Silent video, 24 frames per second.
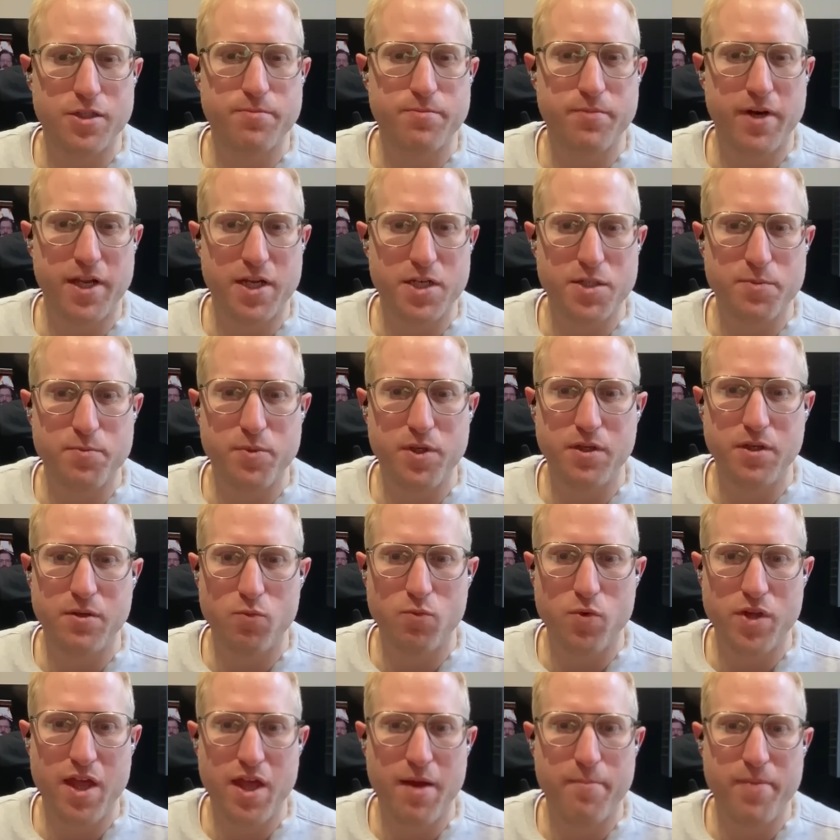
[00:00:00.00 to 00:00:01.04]
management
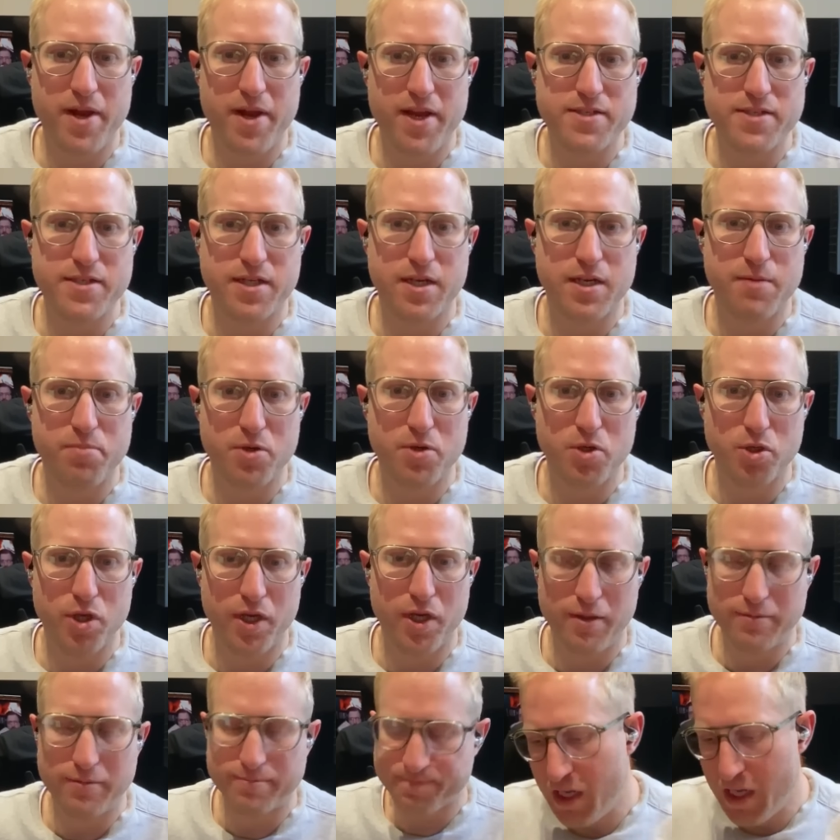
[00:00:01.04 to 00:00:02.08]
where they're basically
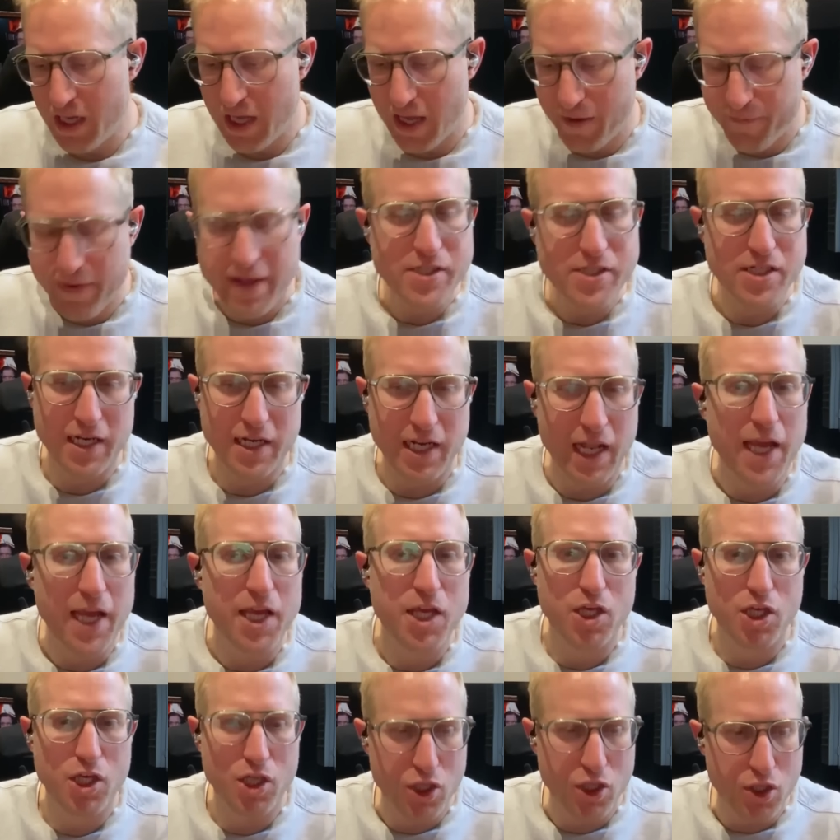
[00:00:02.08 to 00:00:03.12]
building eventually like
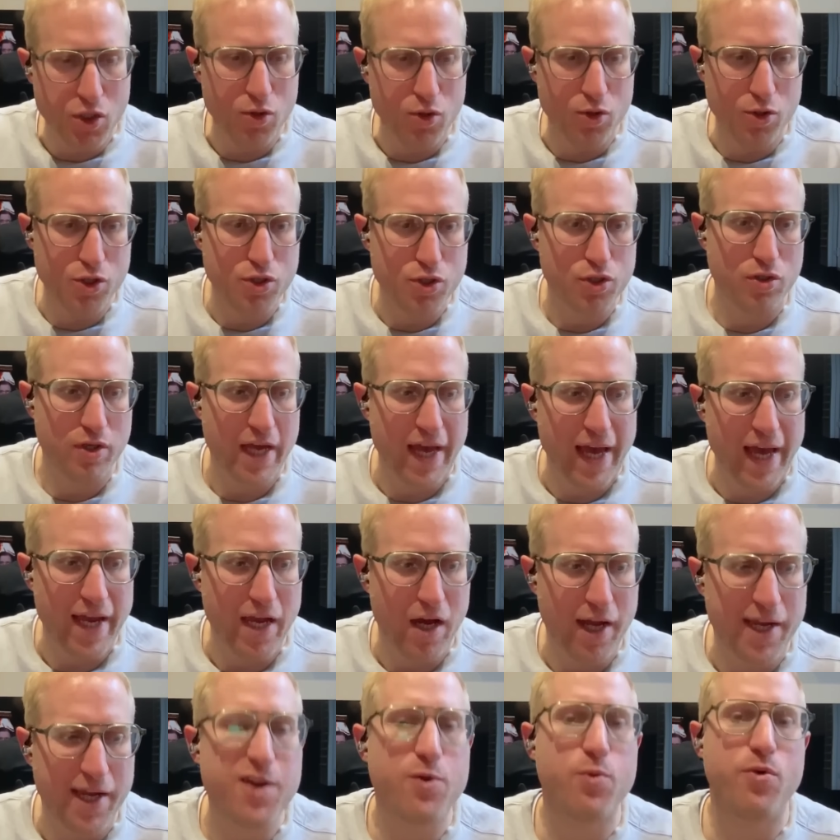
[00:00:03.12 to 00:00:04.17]
huge AI
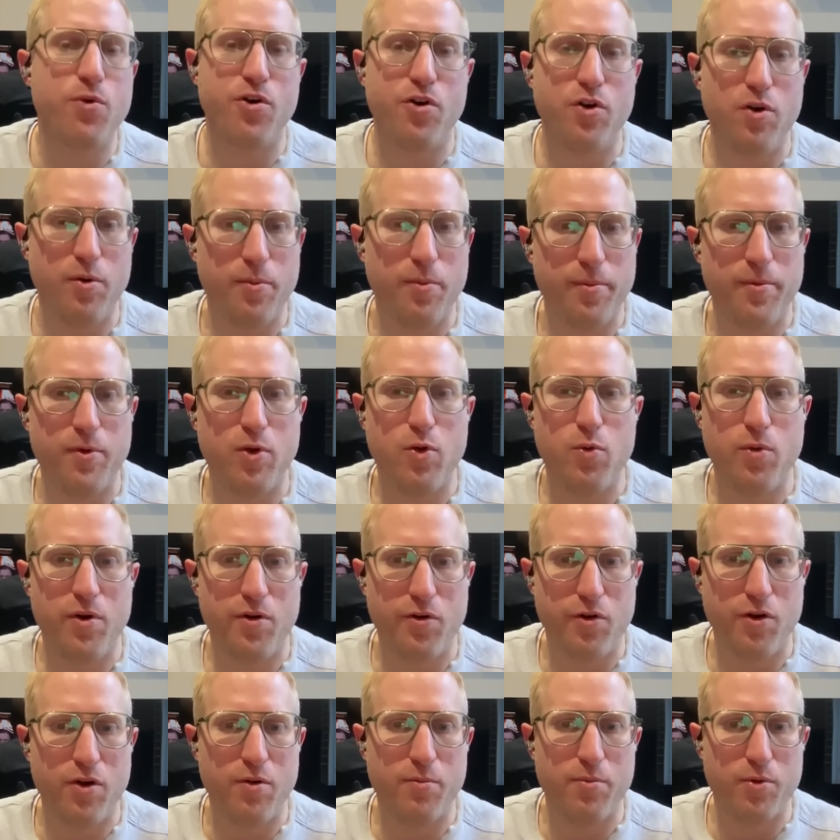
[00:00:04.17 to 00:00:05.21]

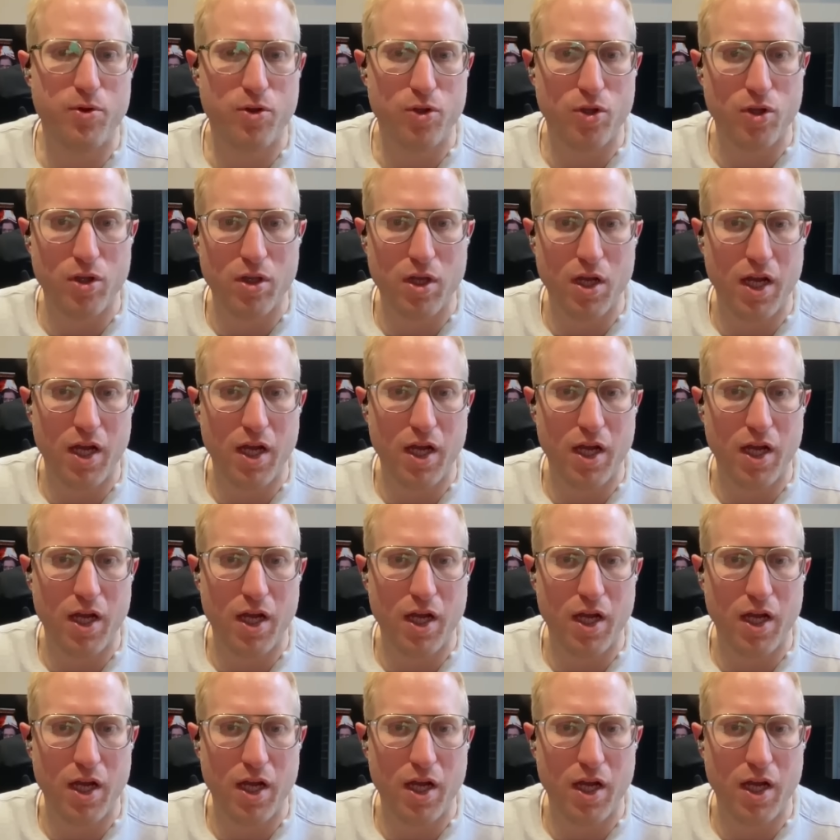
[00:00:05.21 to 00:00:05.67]
queryable